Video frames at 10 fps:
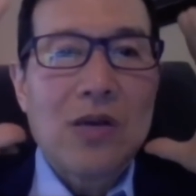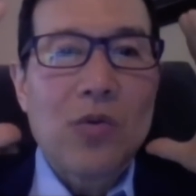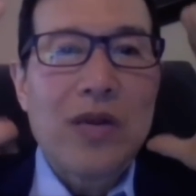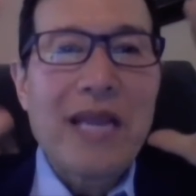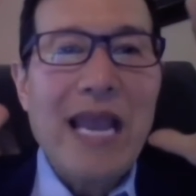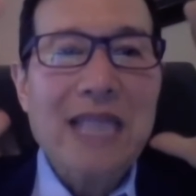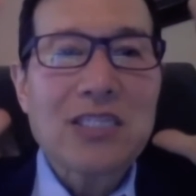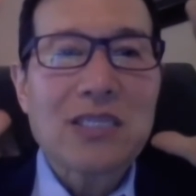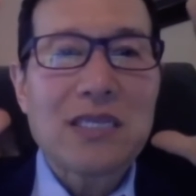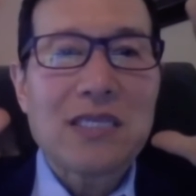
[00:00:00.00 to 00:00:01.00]
what
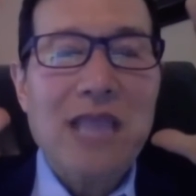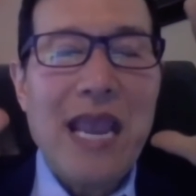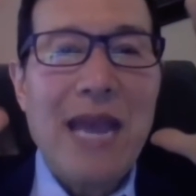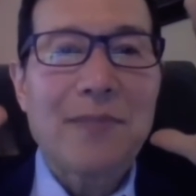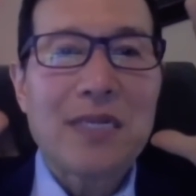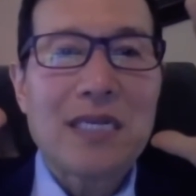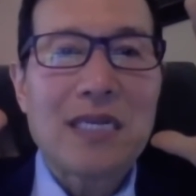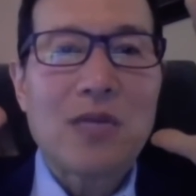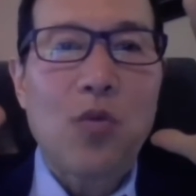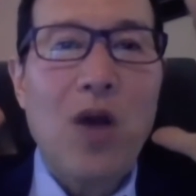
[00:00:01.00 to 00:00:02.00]
actually is happening
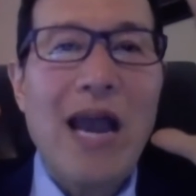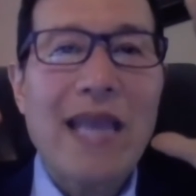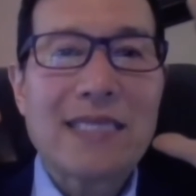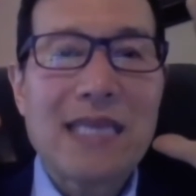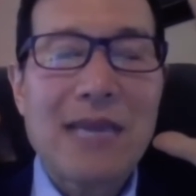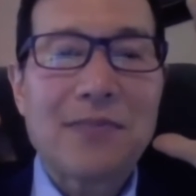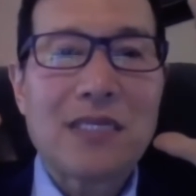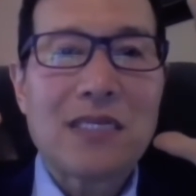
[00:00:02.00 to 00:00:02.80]
and why it's happening.